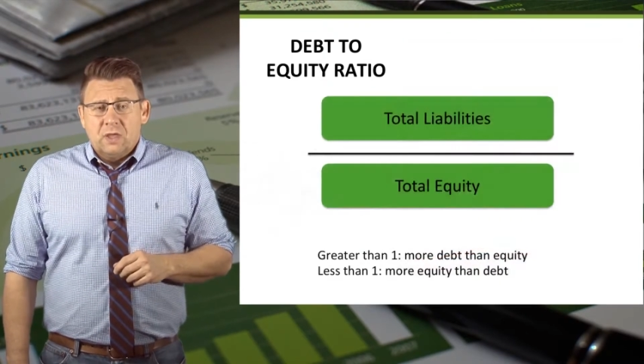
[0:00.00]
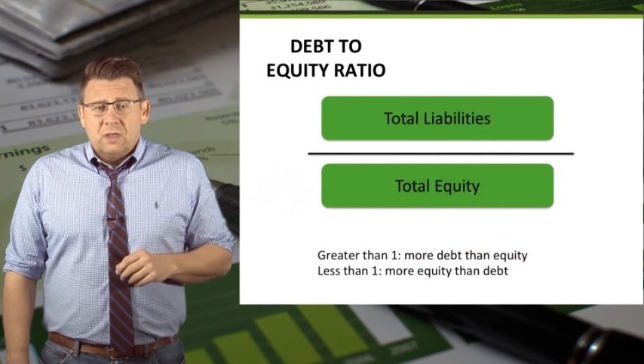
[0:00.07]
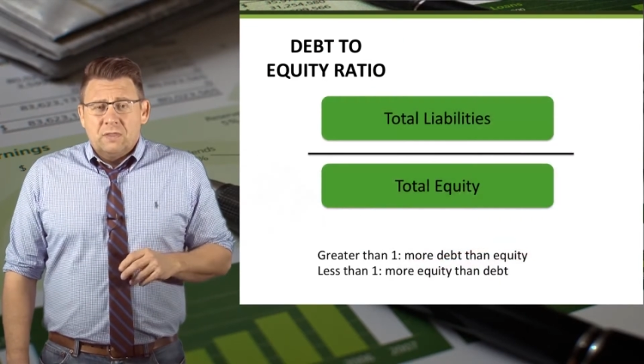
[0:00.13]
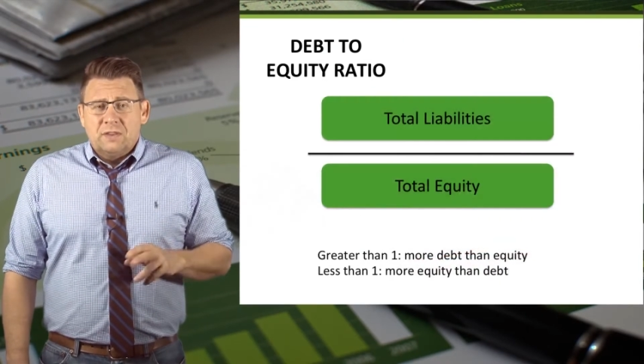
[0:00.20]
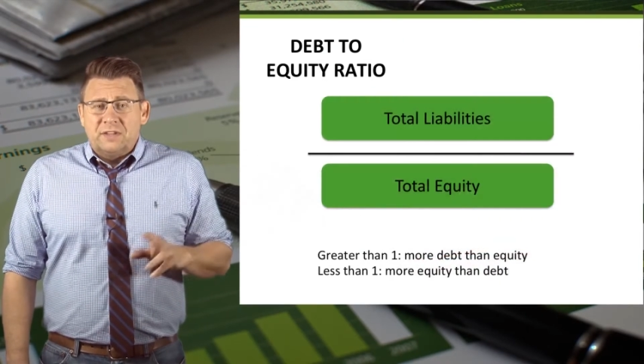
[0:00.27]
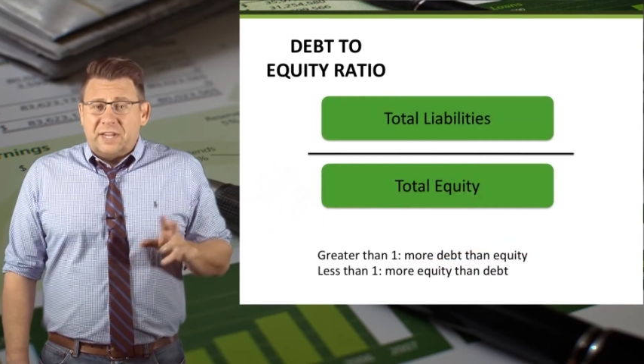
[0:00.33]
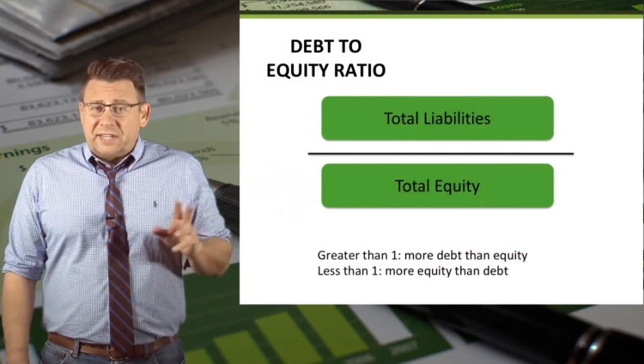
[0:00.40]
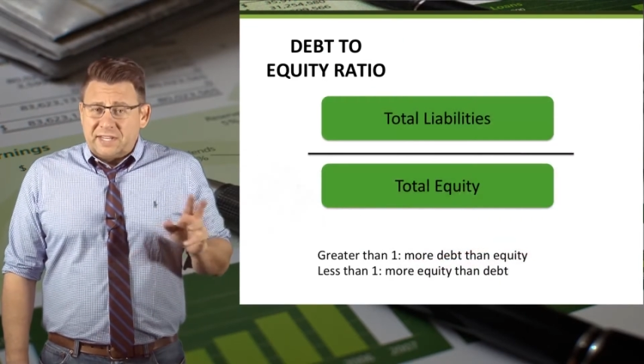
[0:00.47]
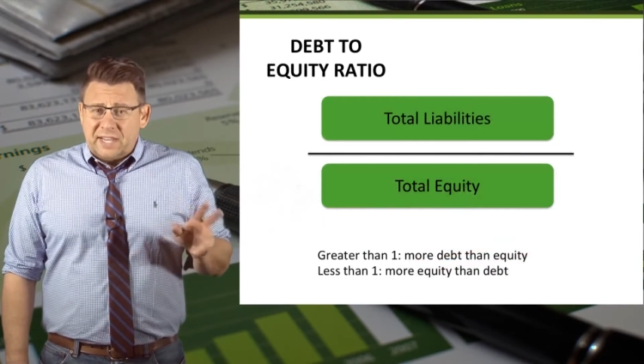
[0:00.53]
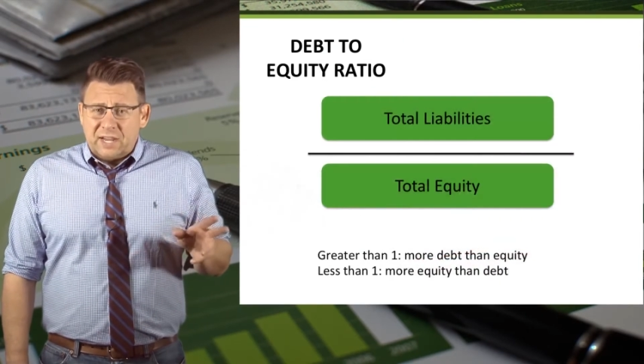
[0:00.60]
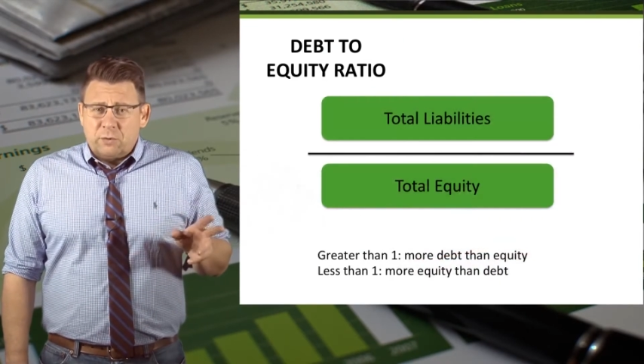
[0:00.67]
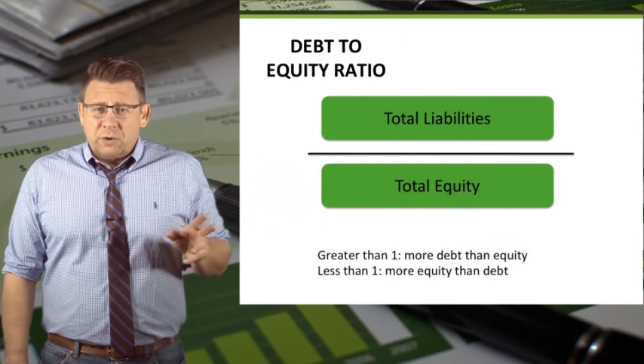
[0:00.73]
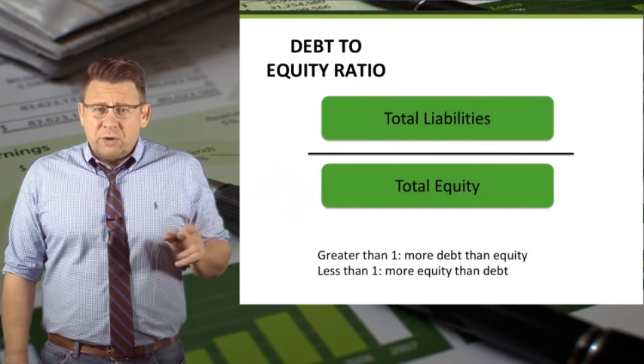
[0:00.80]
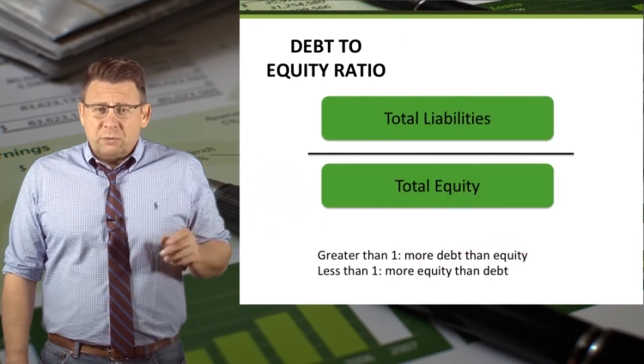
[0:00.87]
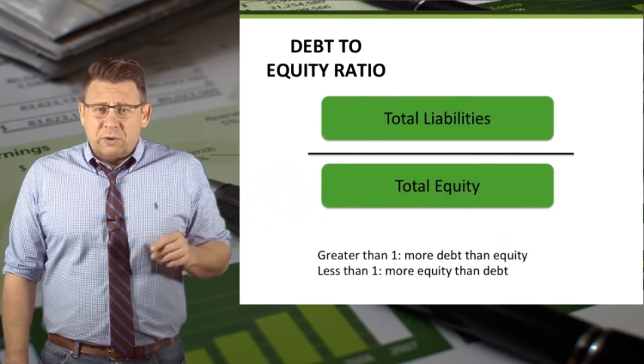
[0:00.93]
The
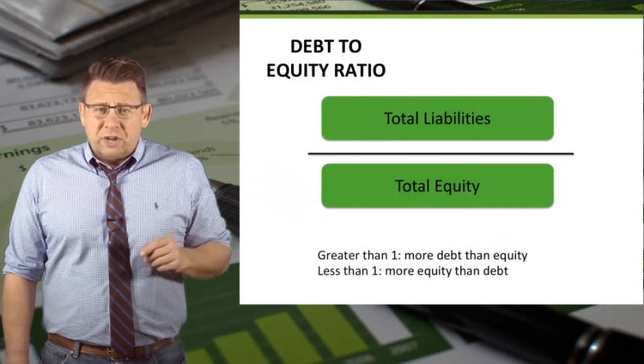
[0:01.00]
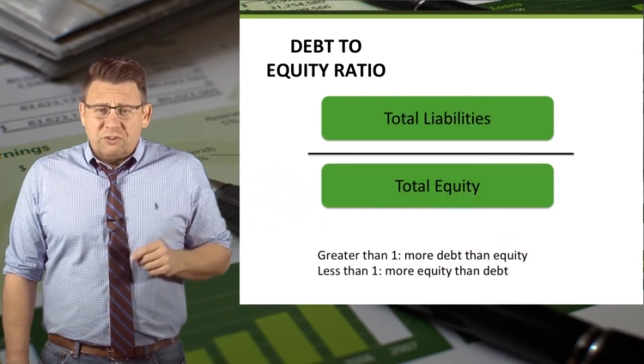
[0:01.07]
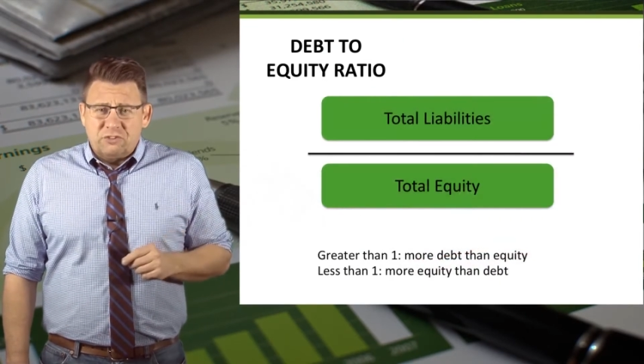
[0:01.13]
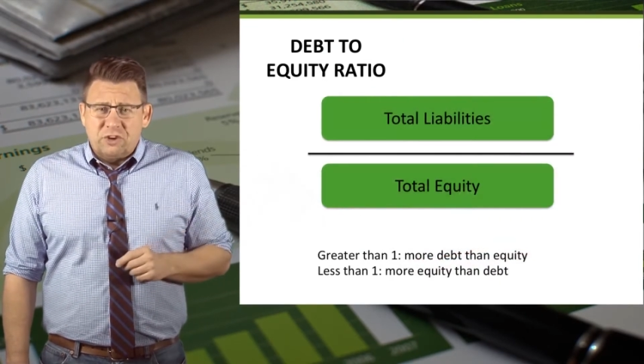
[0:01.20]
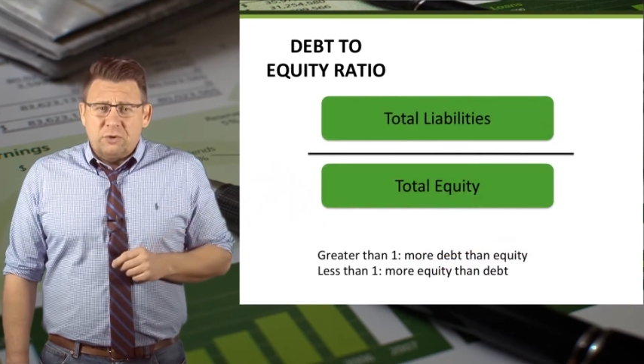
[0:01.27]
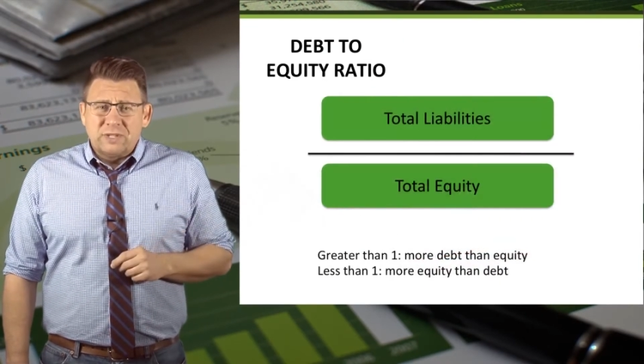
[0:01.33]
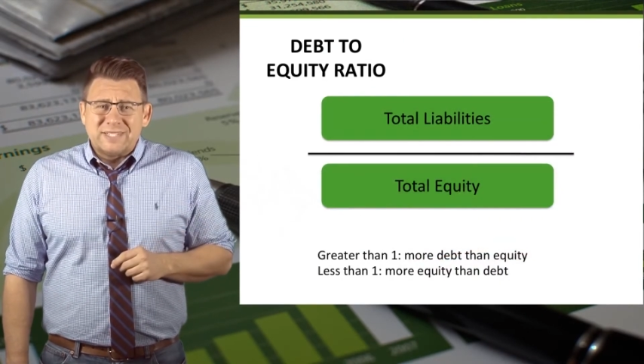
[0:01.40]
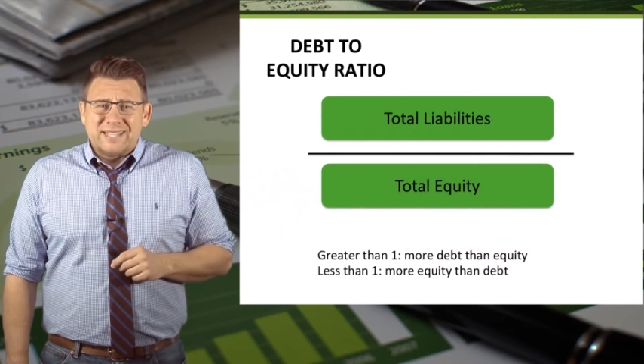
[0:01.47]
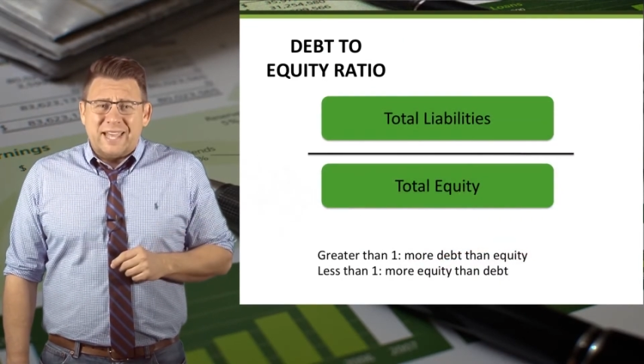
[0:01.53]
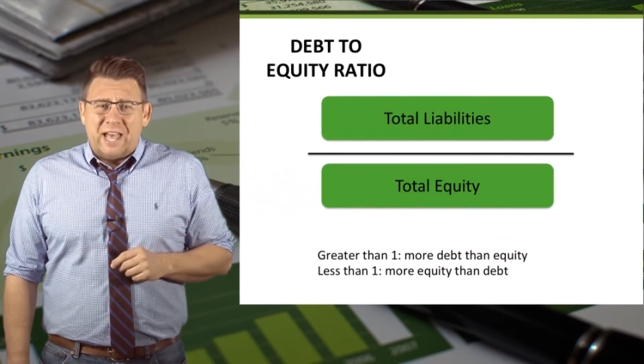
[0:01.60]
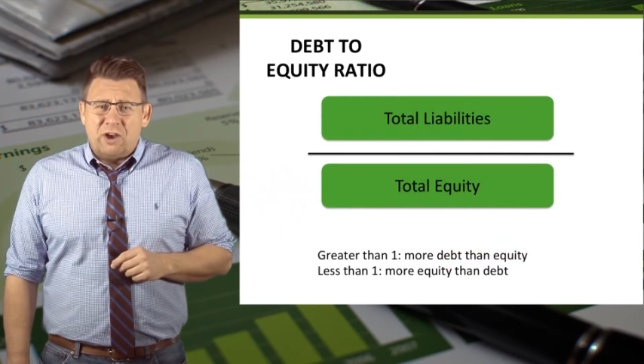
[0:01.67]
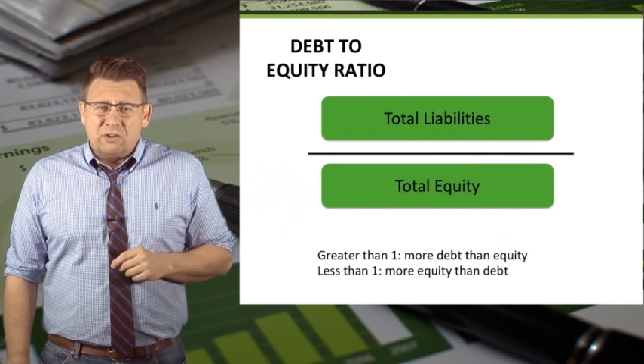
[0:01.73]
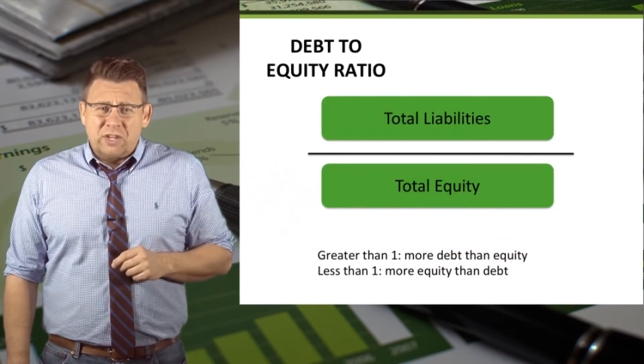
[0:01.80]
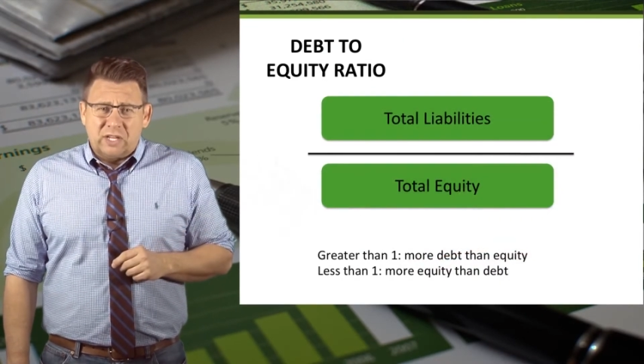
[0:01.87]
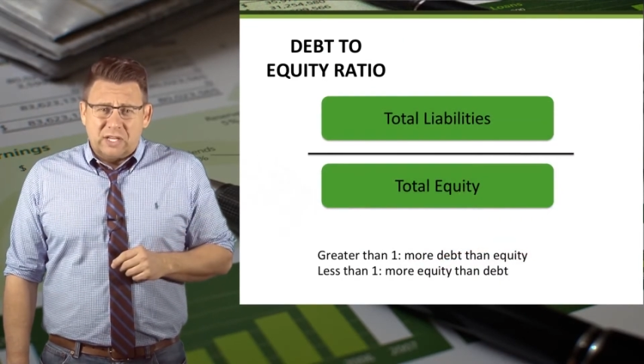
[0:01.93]
debt-to-equity ratio is
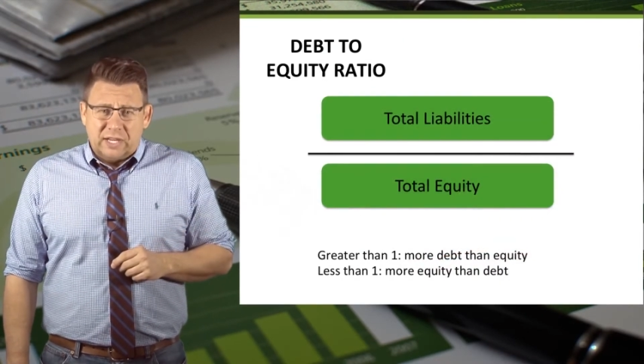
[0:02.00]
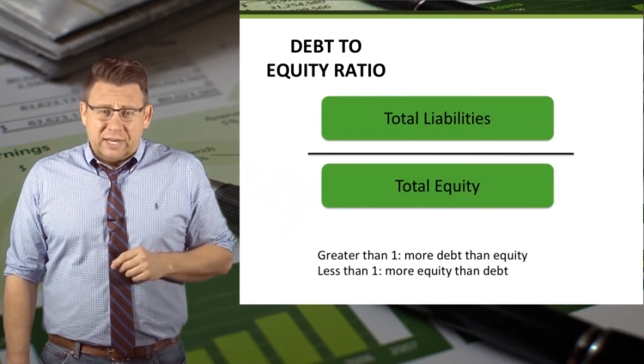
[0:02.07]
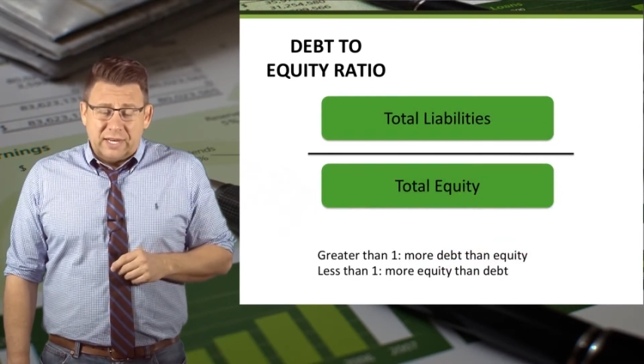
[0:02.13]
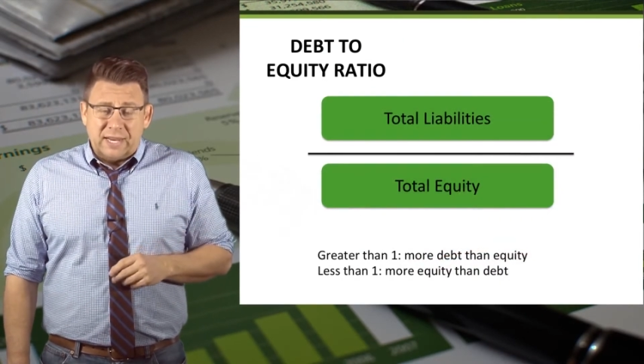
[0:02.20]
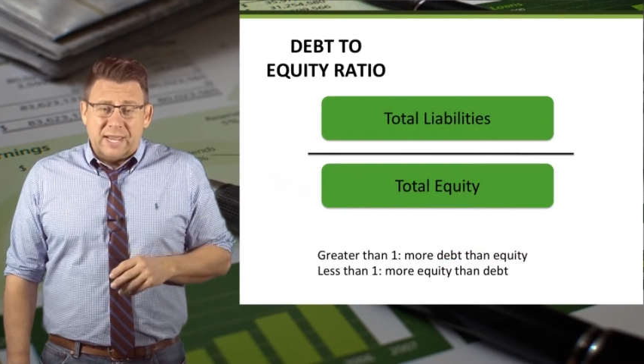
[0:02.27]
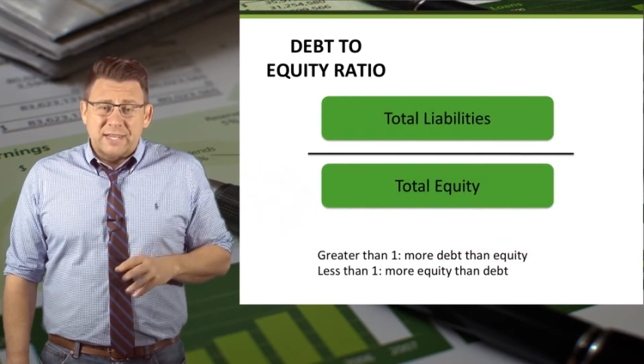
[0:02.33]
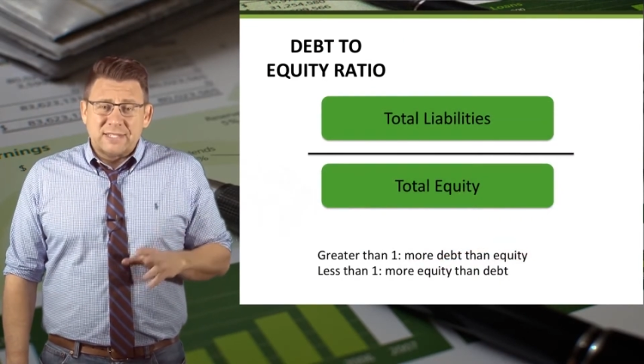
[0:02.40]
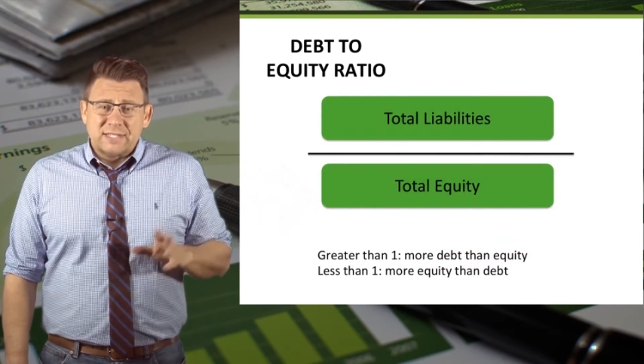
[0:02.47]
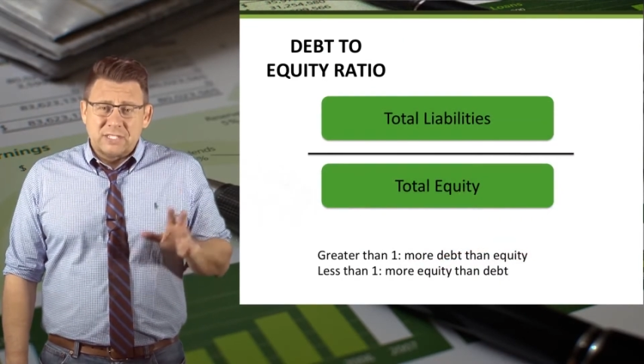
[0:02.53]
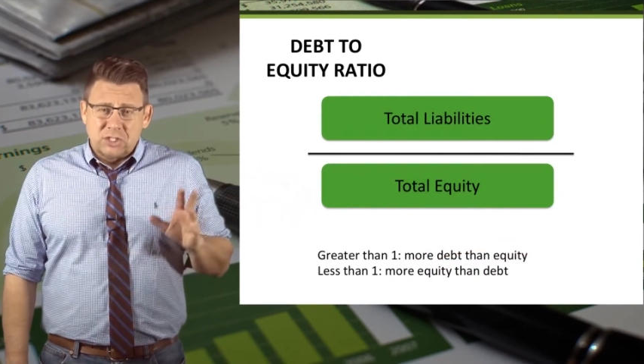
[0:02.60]
calculated as